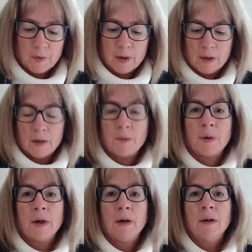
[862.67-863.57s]
There we
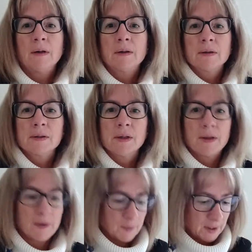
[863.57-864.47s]
are, so
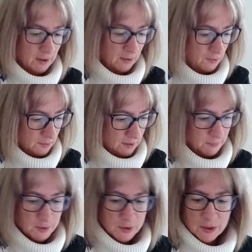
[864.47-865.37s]
there we go, number
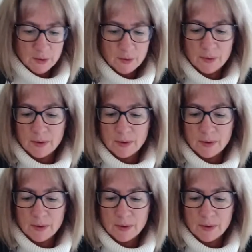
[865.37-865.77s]
2.